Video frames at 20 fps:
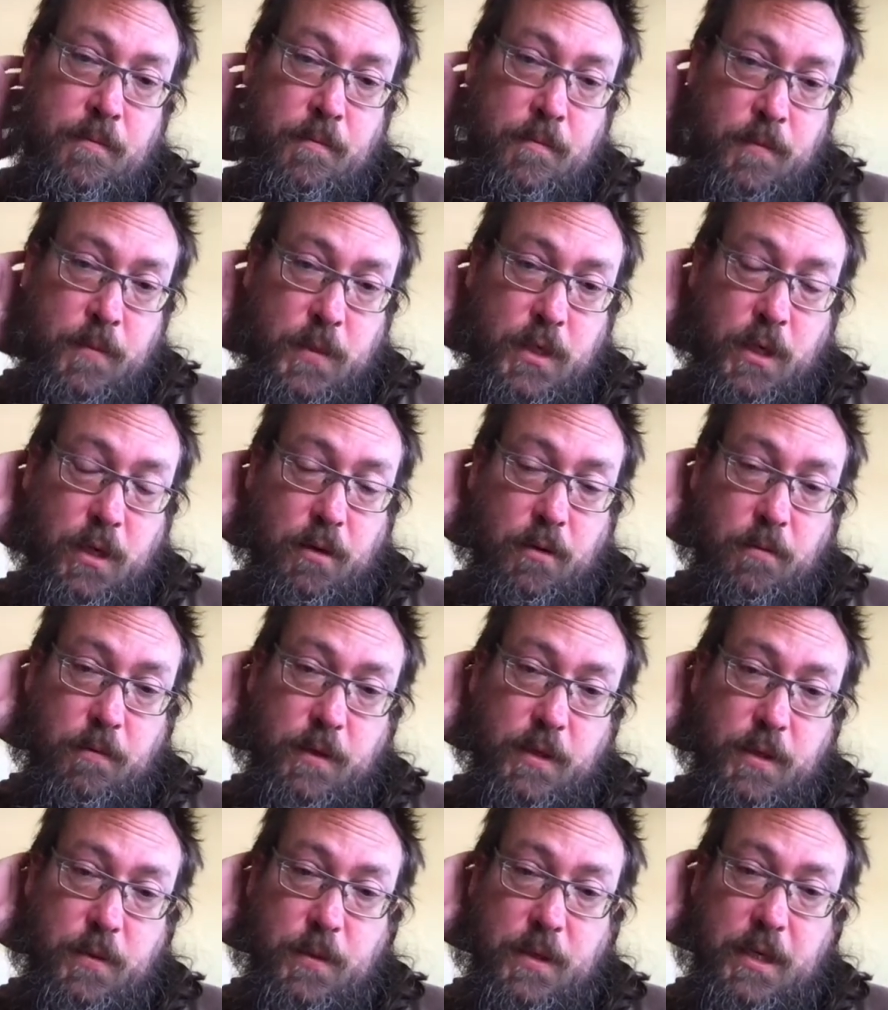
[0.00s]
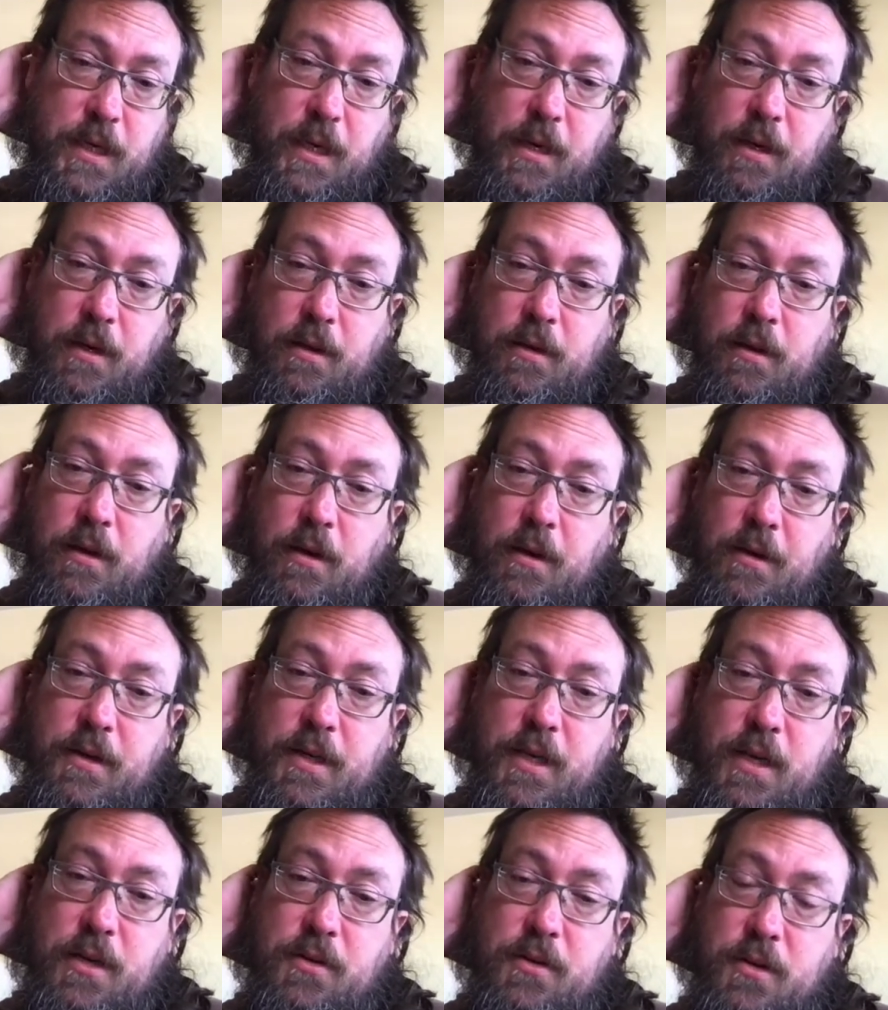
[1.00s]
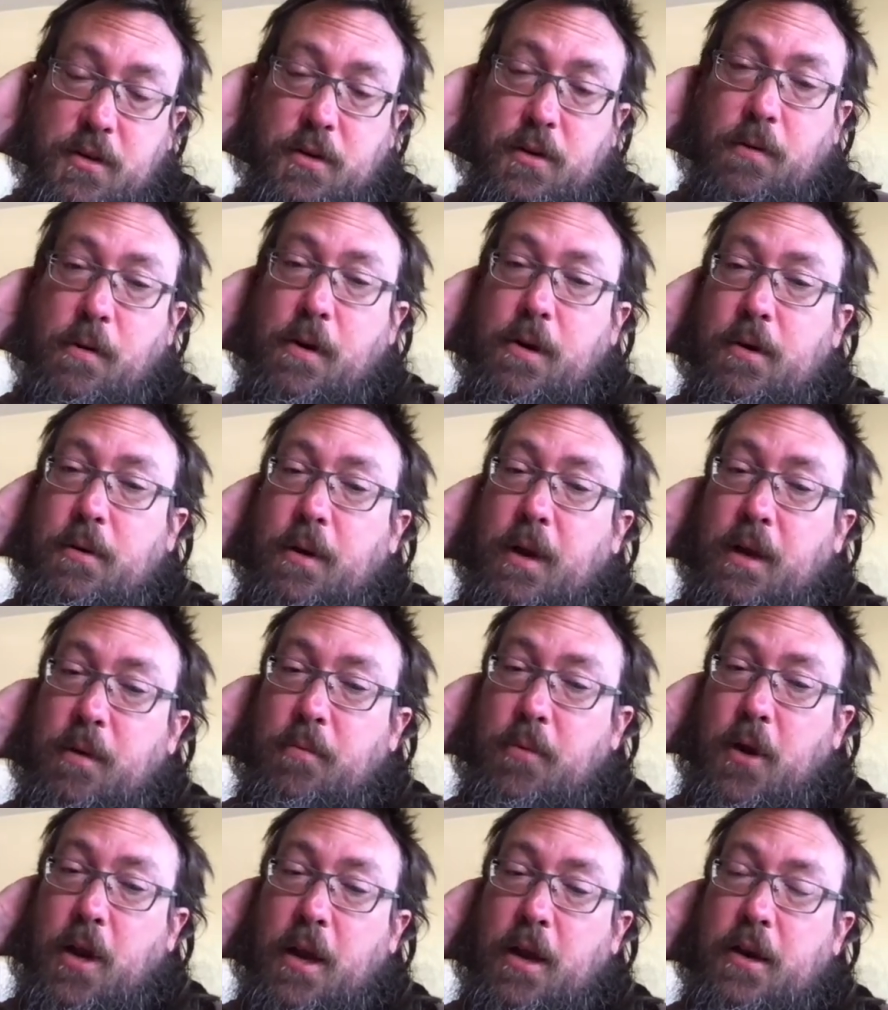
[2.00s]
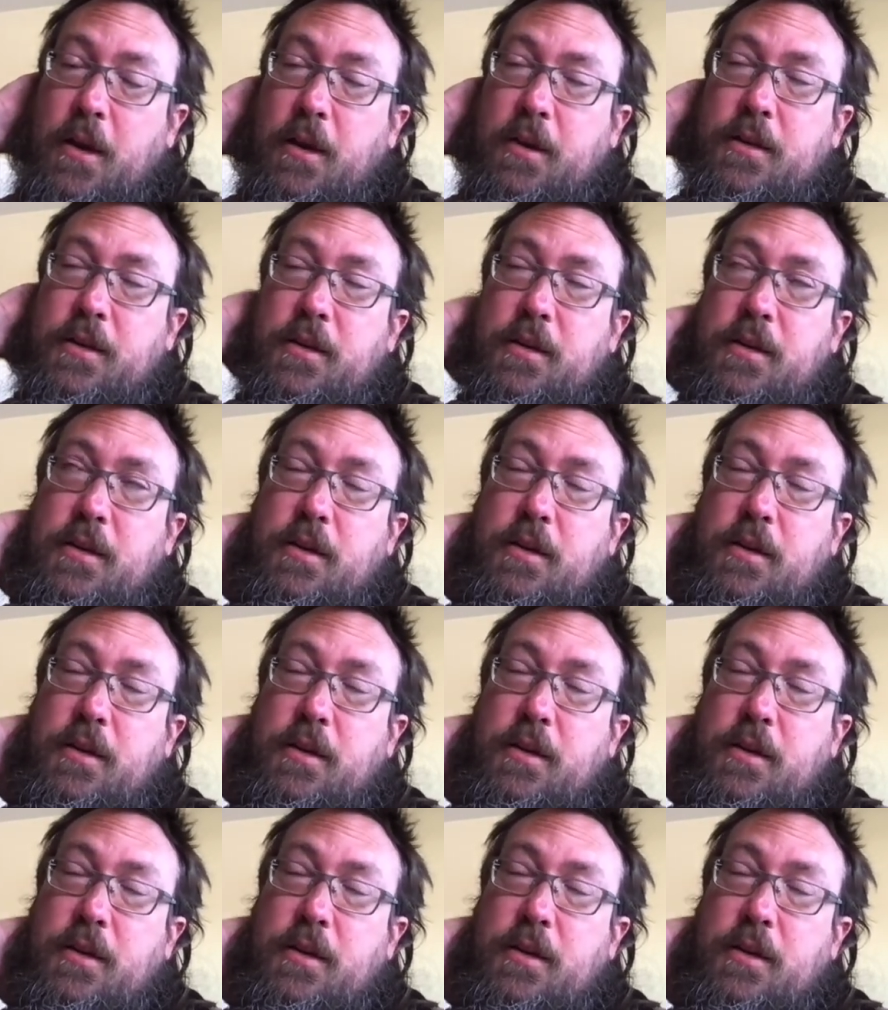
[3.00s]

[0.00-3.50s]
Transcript: So in other words, we're taking the Cartesian or direct product